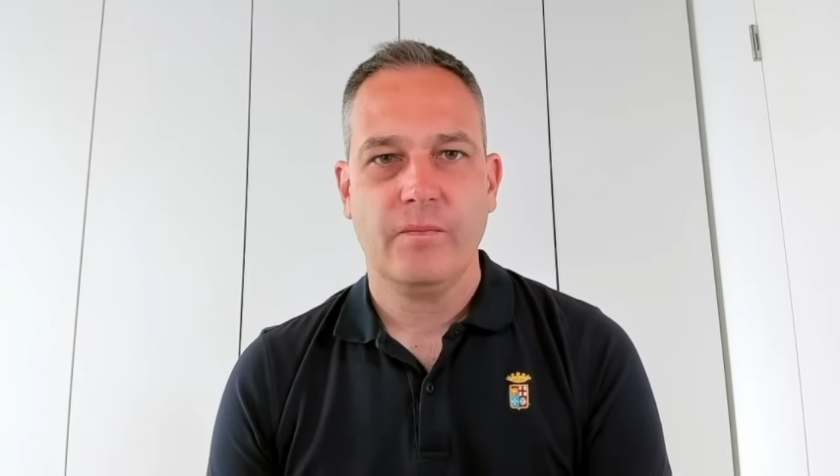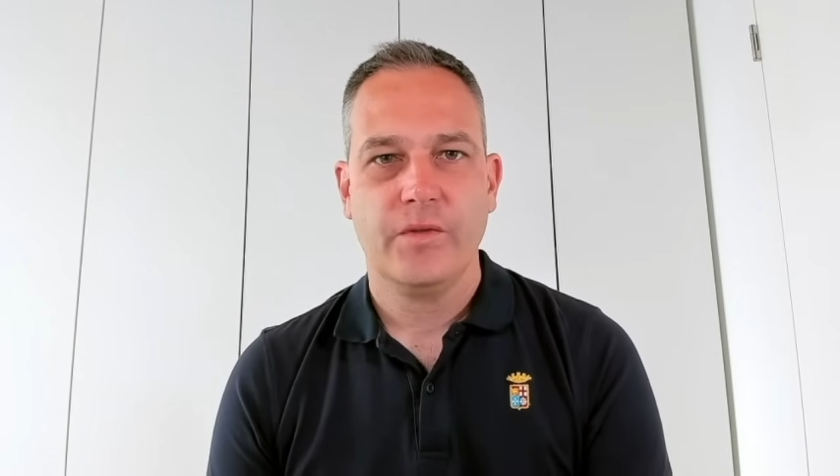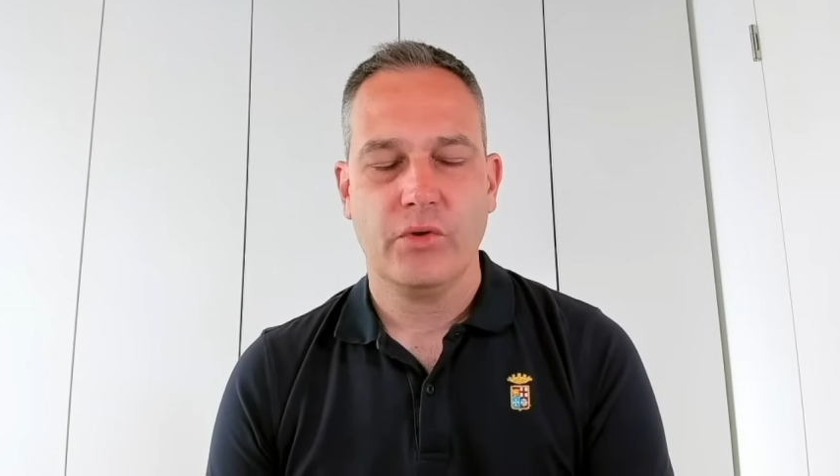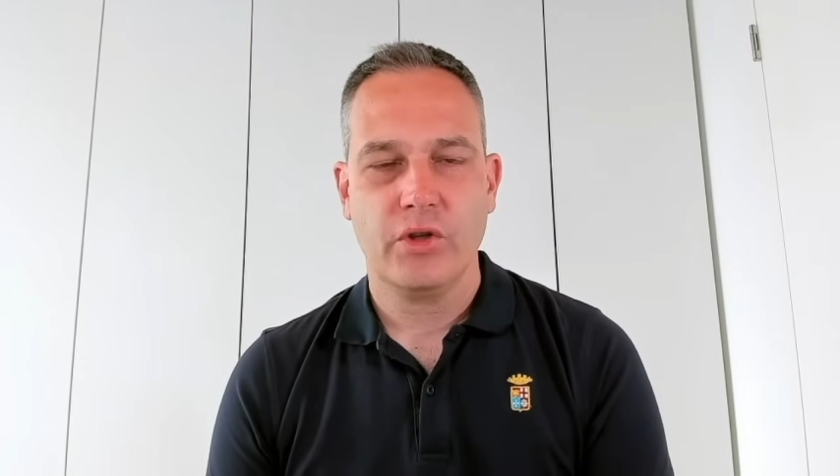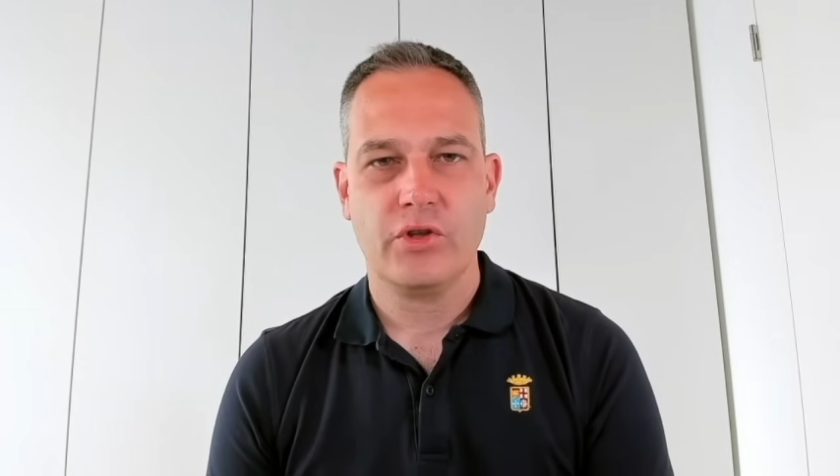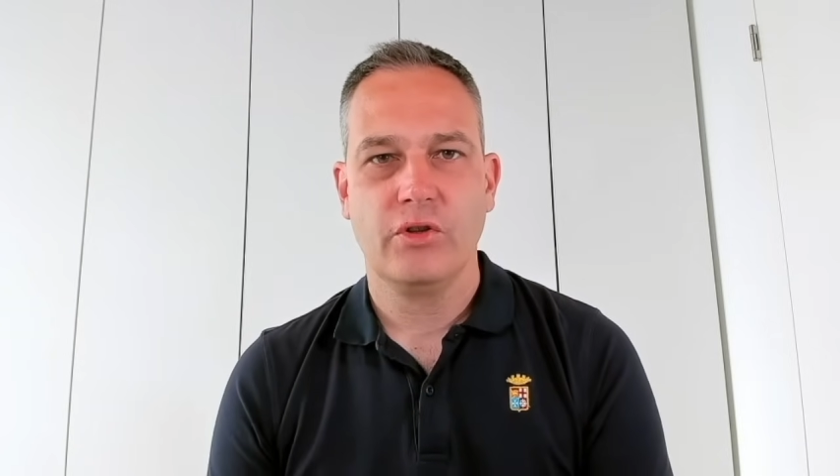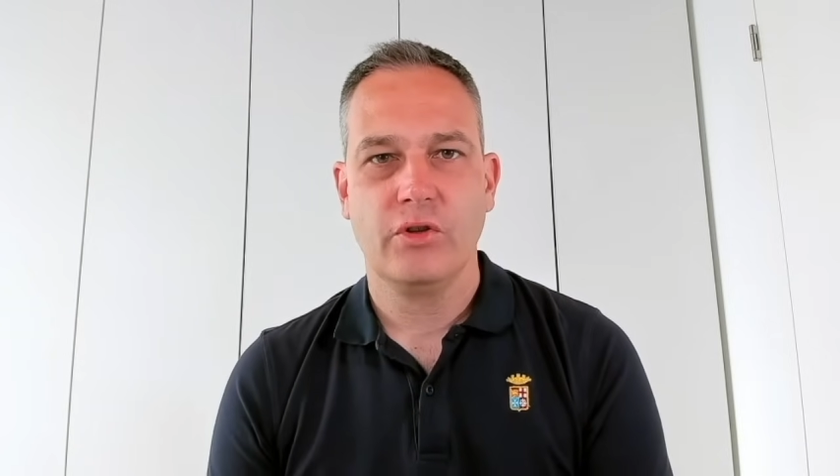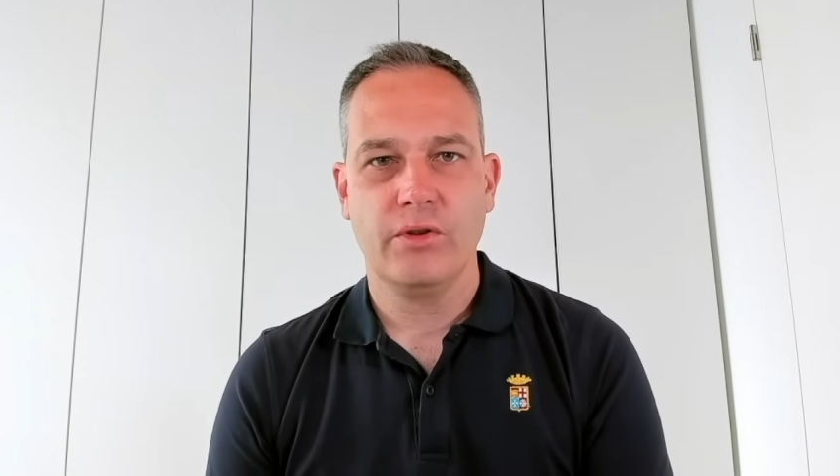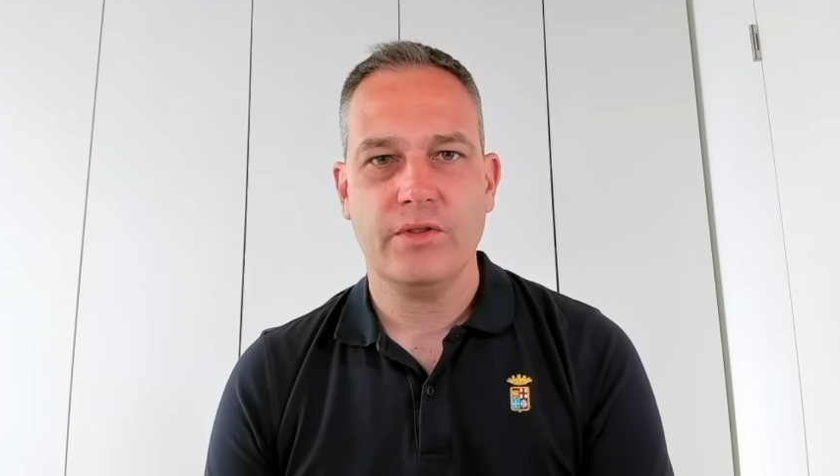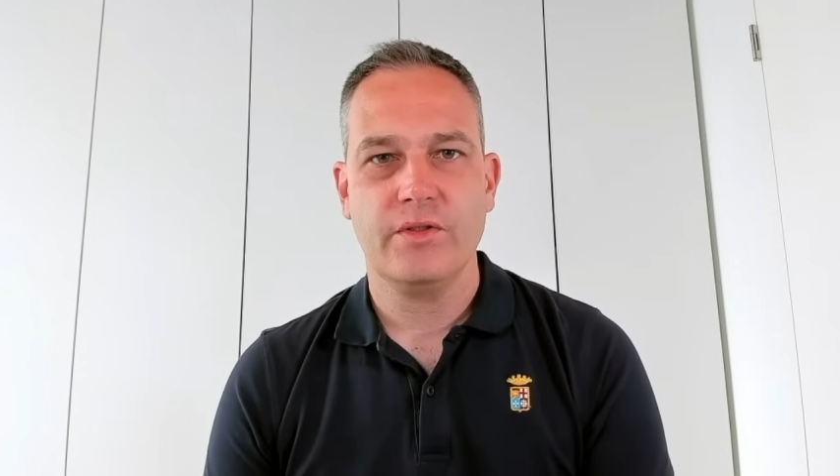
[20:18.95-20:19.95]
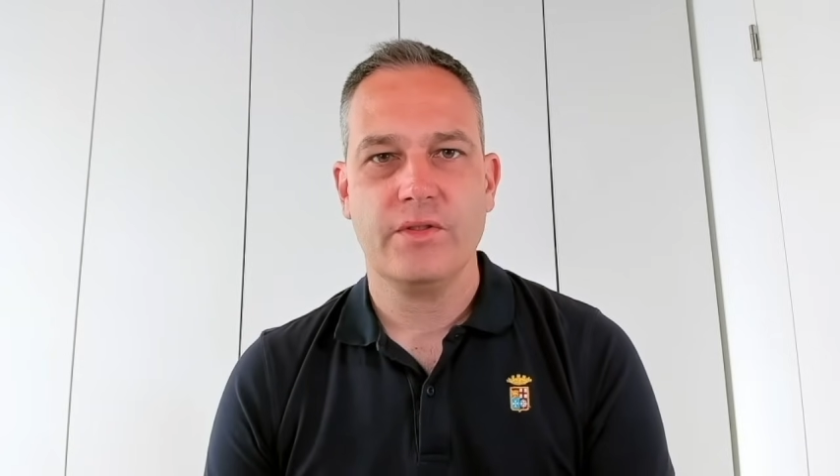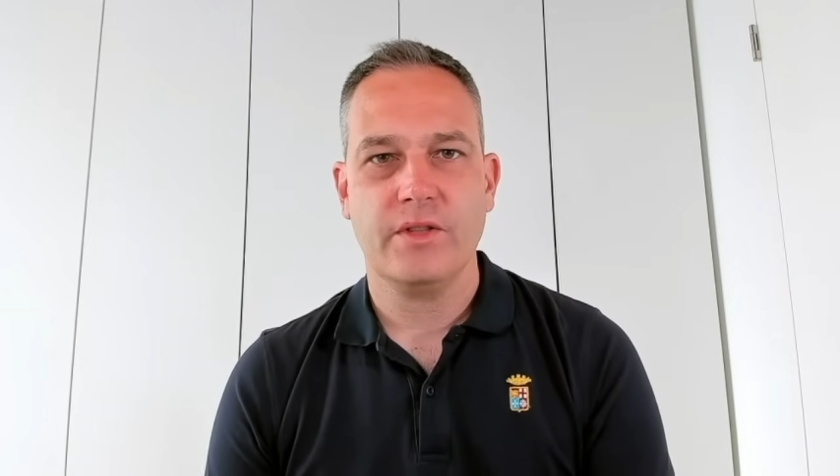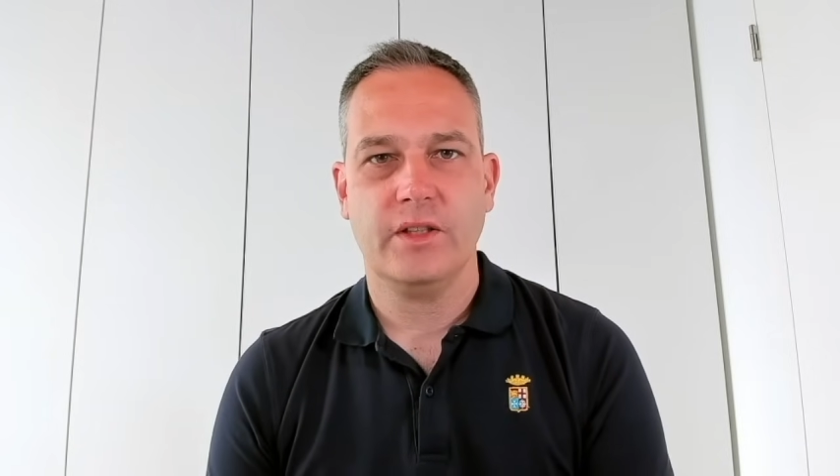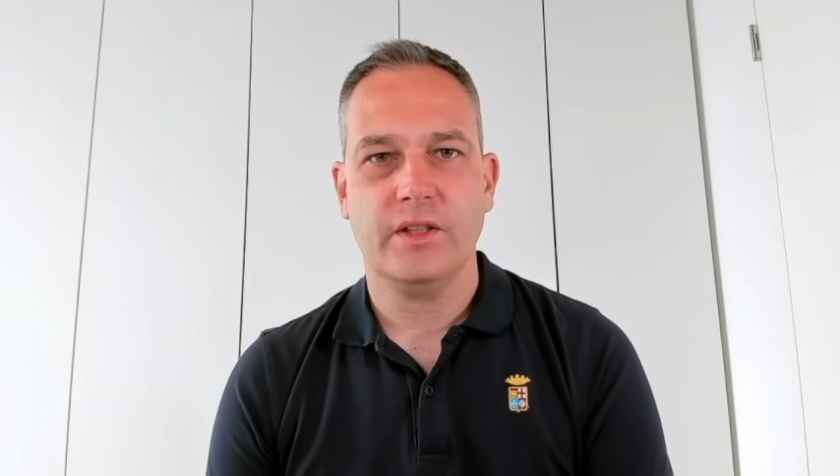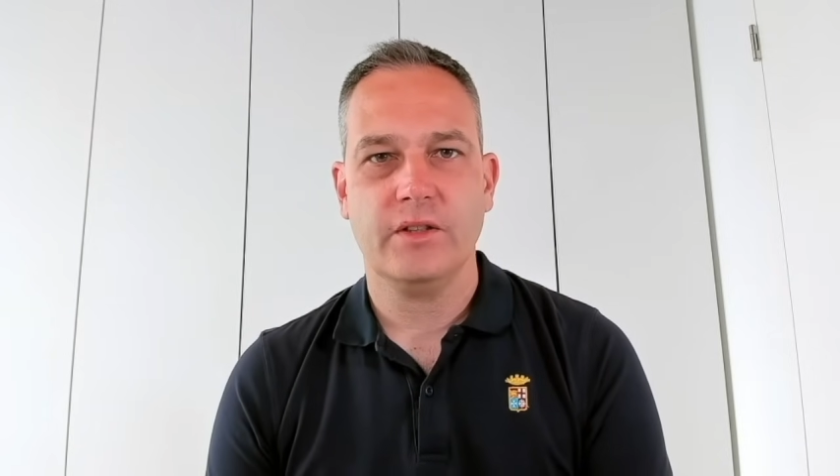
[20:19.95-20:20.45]
Russian losses
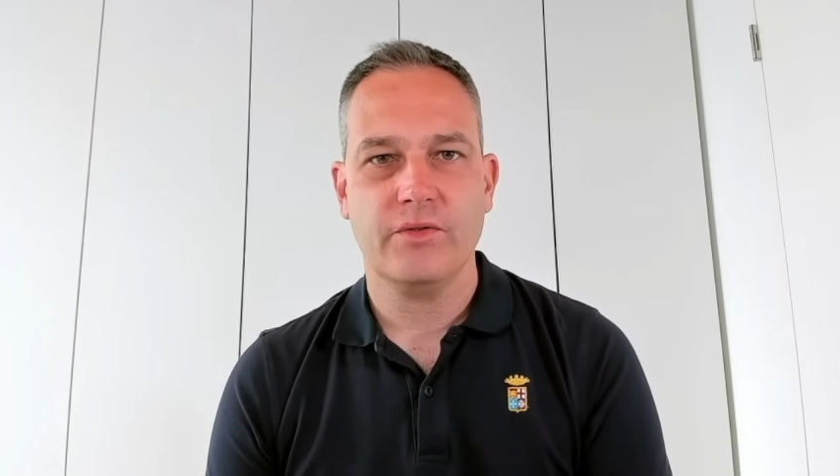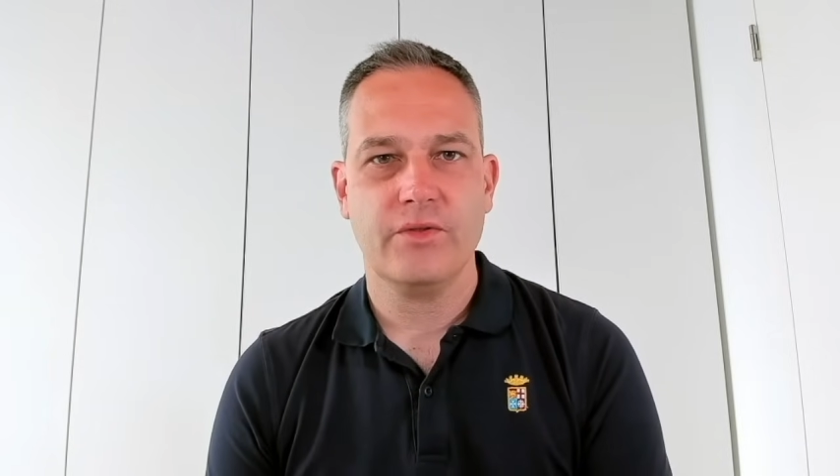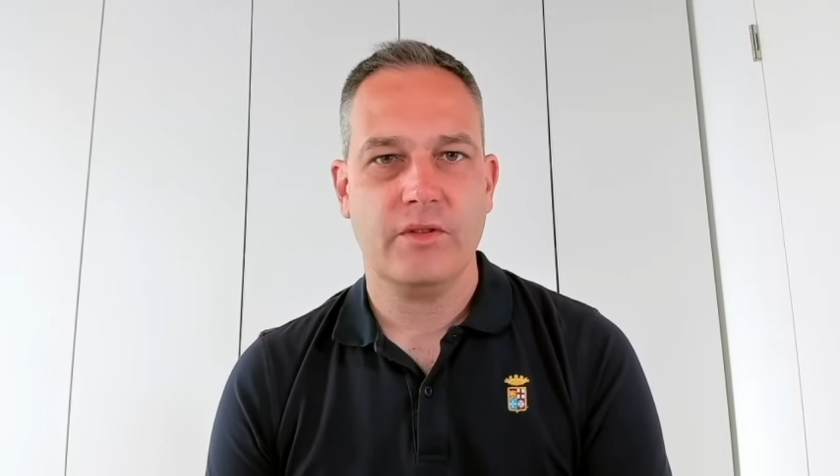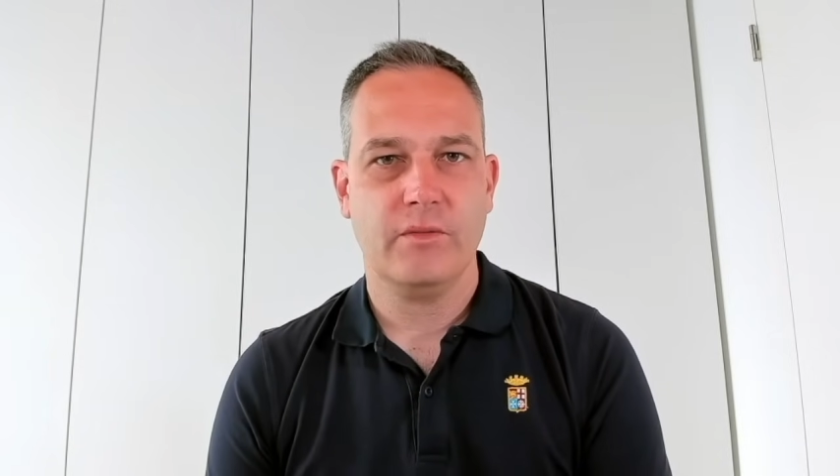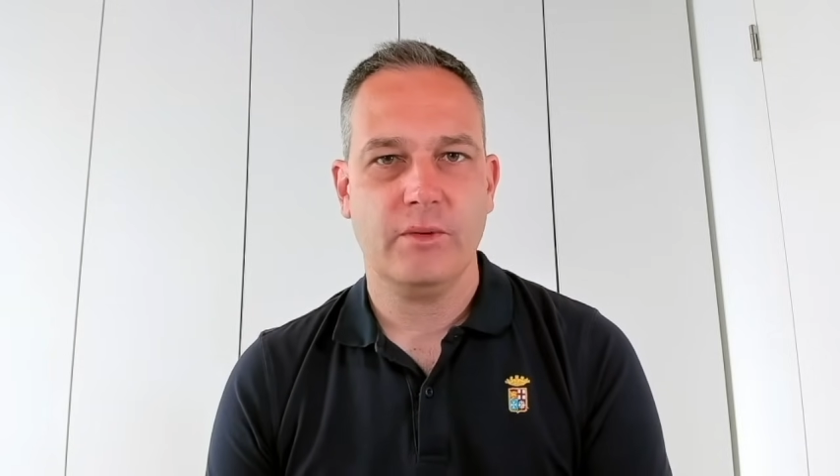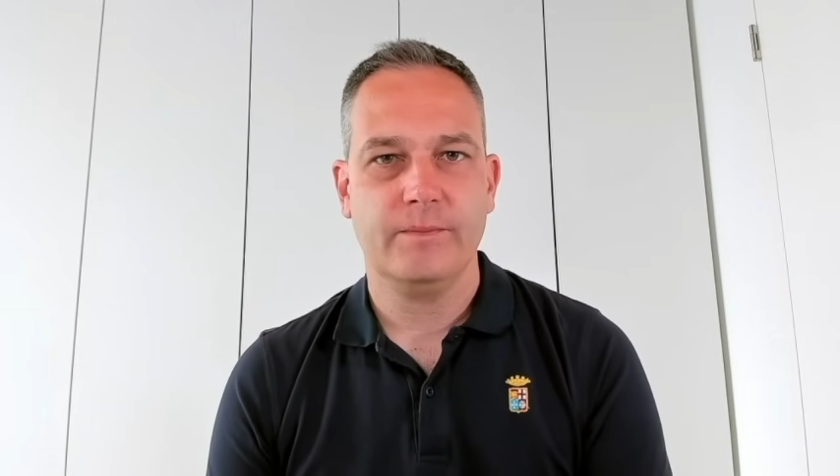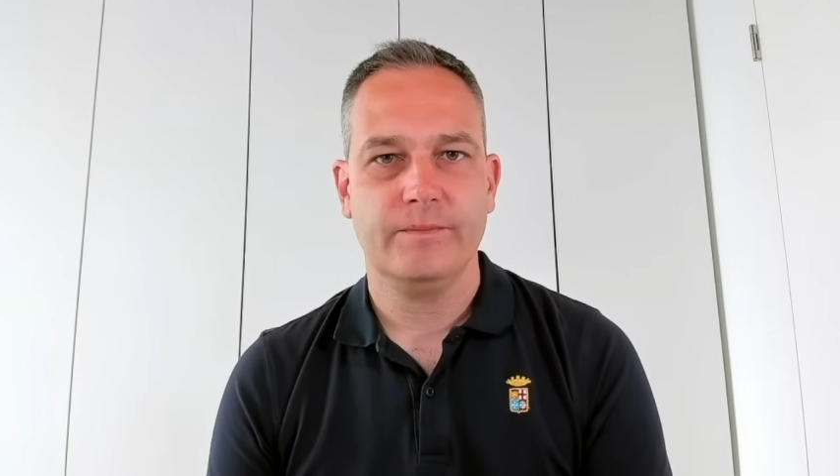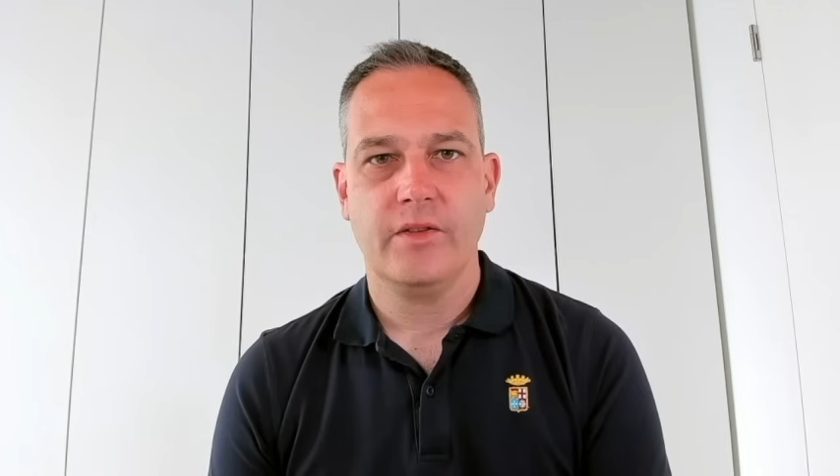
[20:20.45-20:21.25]
are considerable.